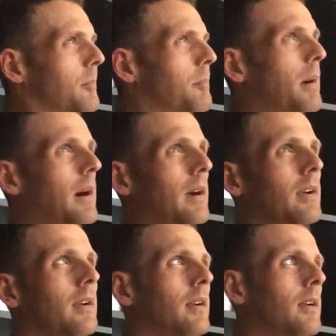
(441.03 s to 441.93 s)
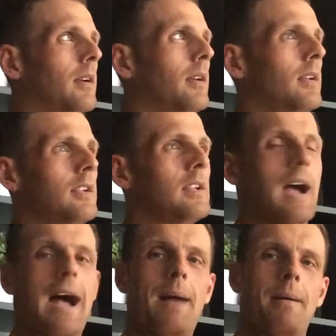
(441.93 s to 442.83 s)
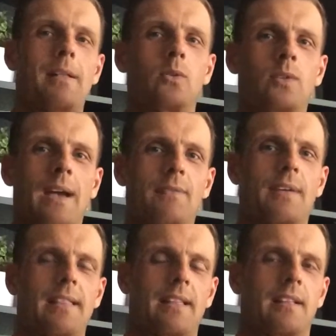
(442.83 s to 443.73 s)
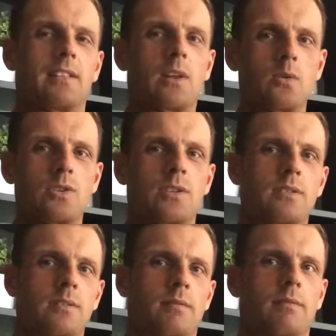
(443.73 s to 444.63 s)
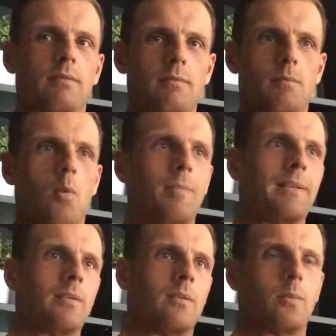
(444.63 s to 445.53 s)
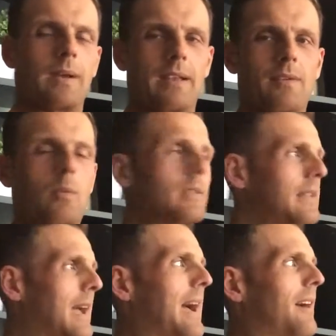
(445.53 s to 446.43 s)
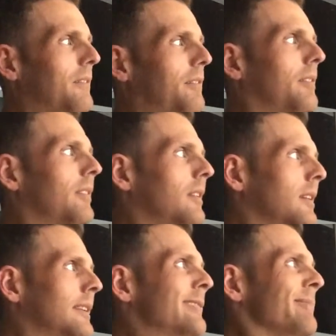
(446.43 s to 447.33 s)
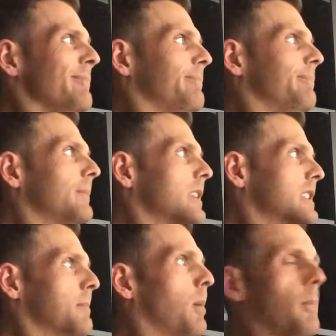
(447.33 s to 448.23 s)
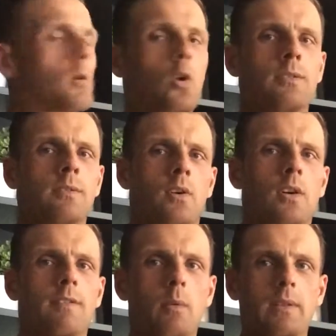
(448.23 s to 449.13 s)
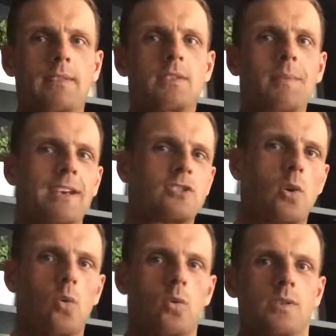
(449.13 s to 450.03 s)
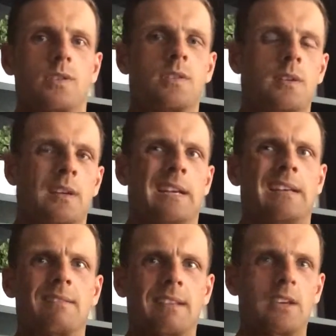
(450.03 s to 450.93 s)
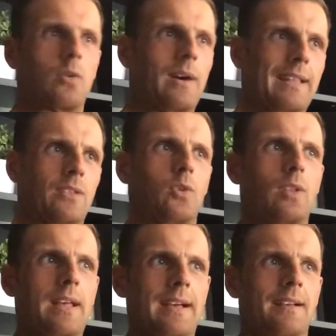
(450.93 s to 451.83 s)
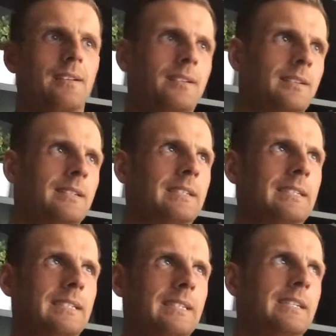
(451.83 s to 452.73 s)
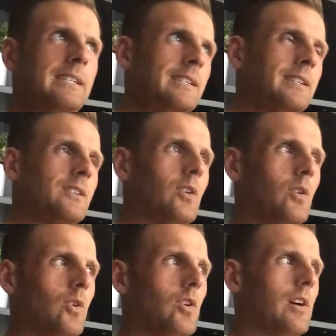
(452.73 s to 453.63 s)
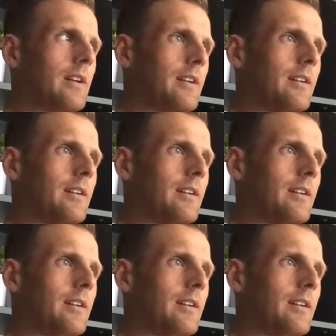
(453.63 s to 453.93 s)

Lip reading: but I'm allowed to have that little indulgent moment where if I want to have some popcorn, or if I want to have some extra oats, can you go ahead and do that? Or